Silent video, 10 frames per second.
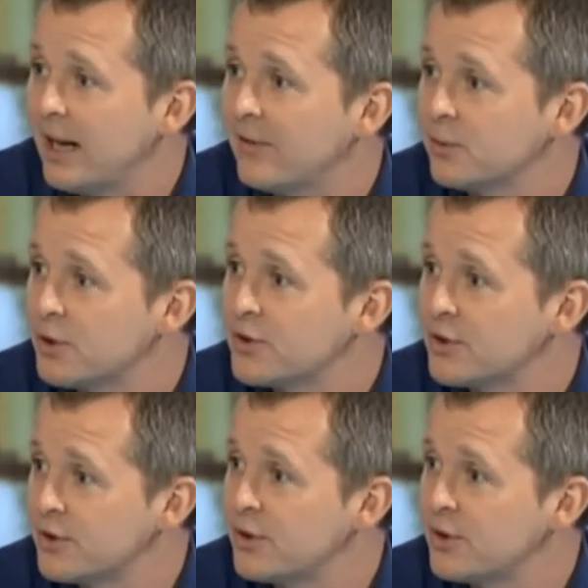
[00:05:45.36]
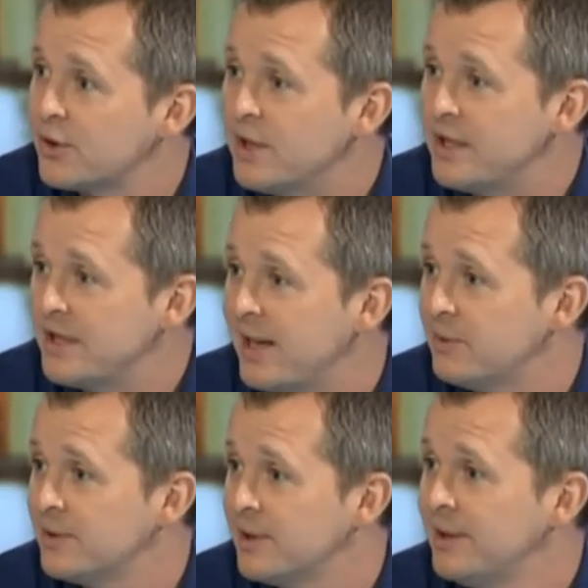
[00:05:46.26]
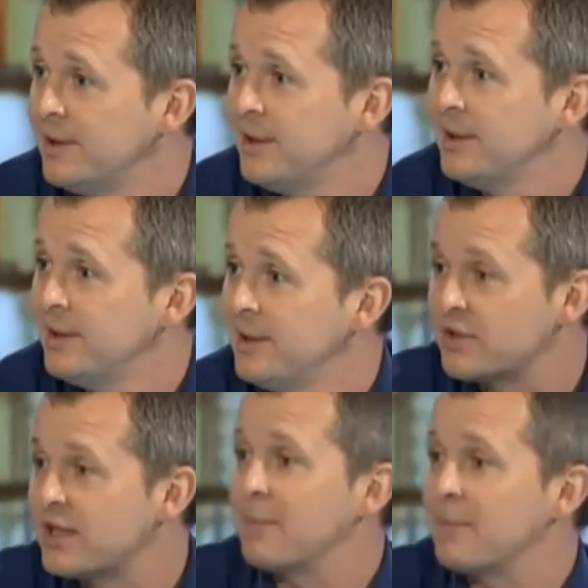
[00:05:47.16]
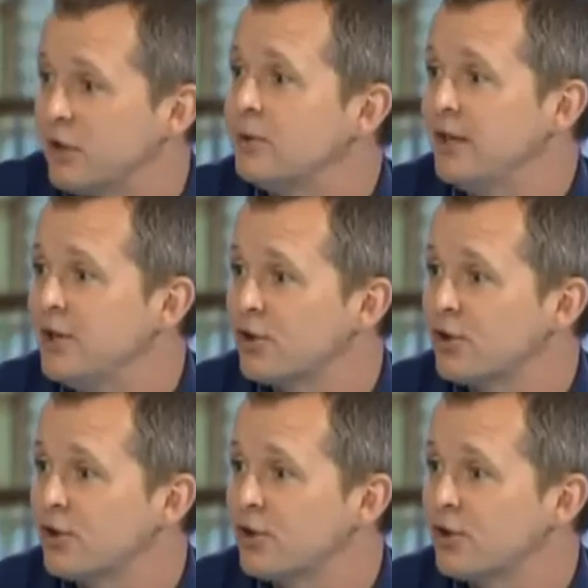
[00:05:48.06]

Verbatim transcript: afterwards to point out that this was absolutely